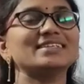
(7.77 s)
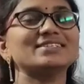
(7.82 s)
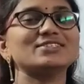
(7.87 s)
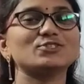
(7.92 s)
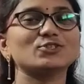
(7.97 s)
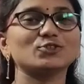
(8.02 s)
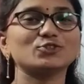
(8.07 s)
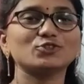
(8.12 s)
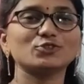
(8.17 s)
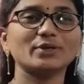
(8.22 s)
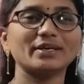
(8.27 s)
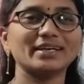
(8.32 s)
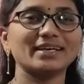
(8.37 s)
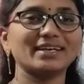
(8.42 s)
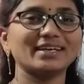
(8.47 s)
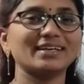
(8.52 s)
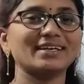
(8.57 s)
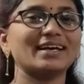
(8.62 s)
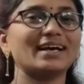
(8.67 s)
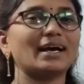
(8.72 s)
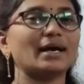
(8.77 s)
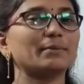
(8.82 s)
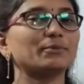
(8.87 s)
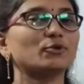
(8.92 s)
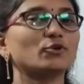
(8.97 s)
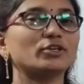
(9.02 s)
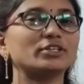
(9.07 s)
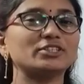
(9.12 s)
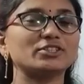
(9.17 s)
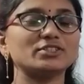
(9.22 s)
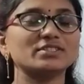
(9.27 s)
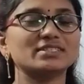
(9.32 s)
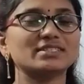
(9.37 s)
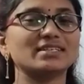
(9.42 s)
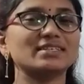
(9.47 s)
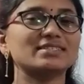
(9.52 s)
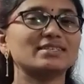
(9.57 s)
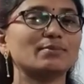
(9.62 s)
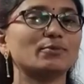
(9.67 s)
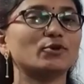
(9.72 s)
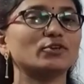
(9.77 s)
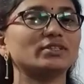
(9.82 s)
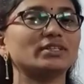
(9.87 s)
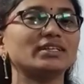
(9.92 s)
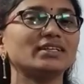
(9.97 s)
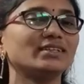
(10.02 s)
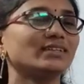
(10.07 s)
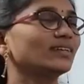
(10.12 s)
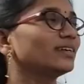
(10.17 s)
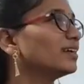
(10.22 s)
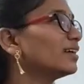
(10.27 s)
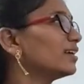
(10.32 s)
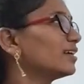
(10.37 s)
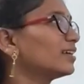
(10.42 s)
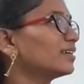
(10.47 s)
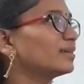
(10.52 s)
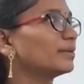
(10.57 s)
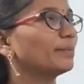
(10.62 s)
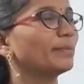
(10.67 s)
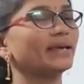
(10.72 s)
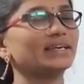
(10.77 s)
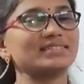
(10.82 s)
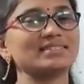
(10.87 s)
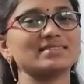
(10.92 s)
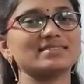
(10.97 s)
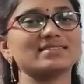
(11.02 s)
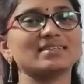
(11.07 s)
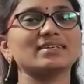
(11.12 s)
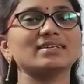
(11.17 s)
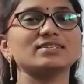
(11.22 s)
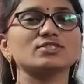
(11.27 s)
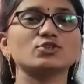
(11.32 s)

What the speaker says: So today I am going to discuss about the bases.